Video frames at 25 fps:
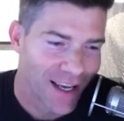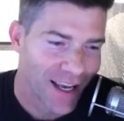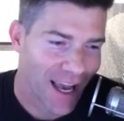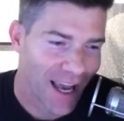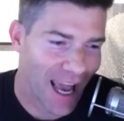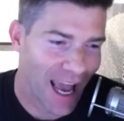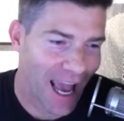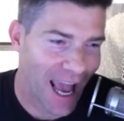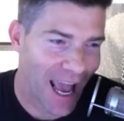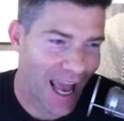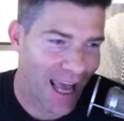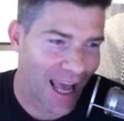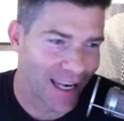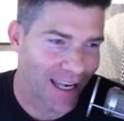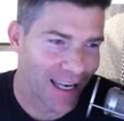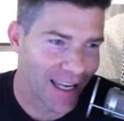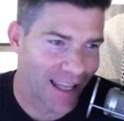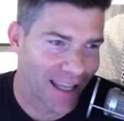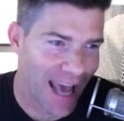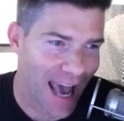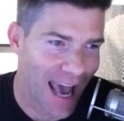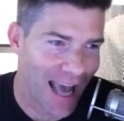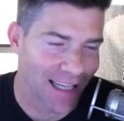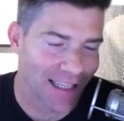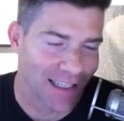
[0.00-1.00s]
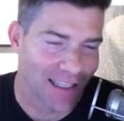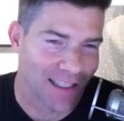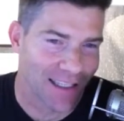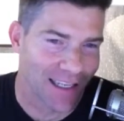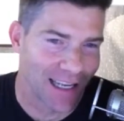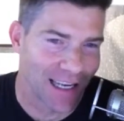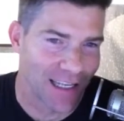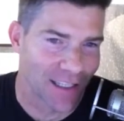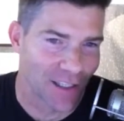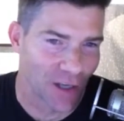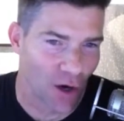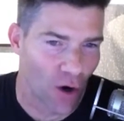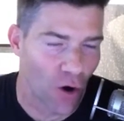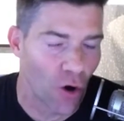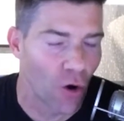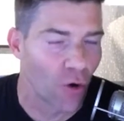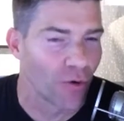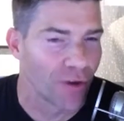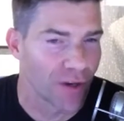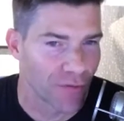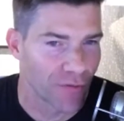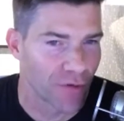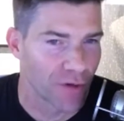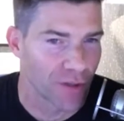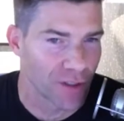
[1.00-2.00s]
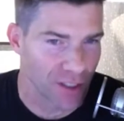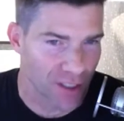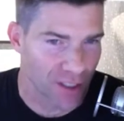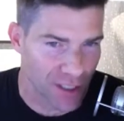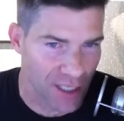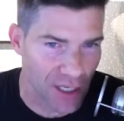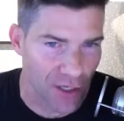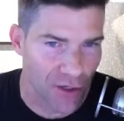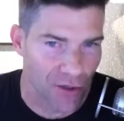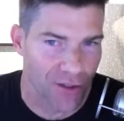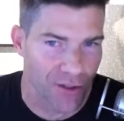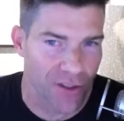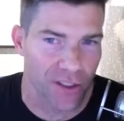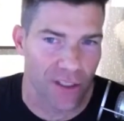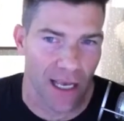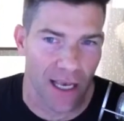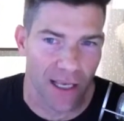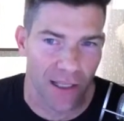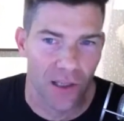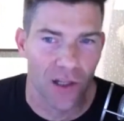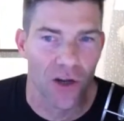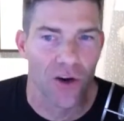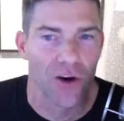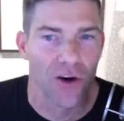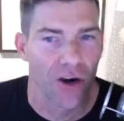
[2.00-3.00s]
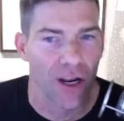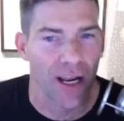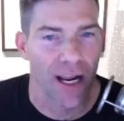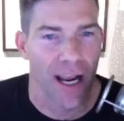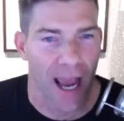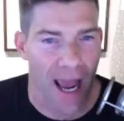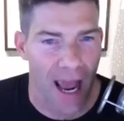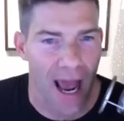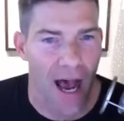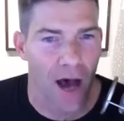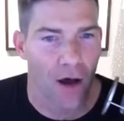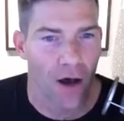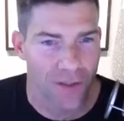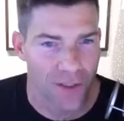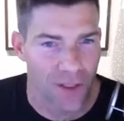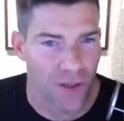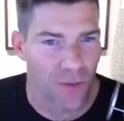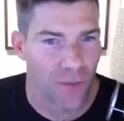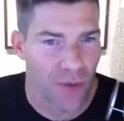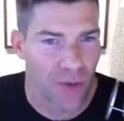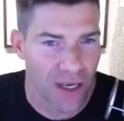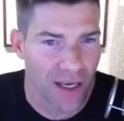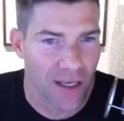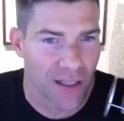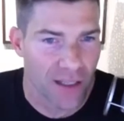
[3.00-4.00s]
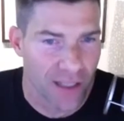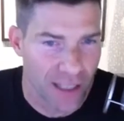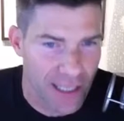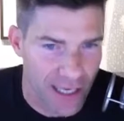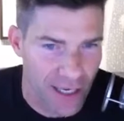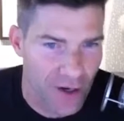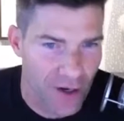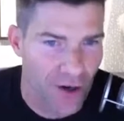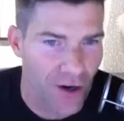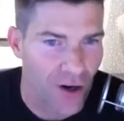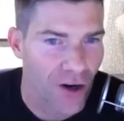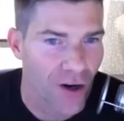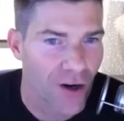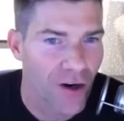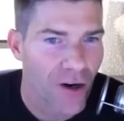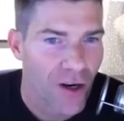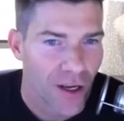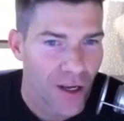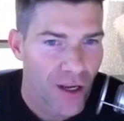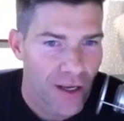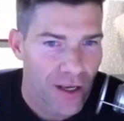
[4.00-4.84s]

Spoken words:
And that is a whole different skill set, learning how to be a leader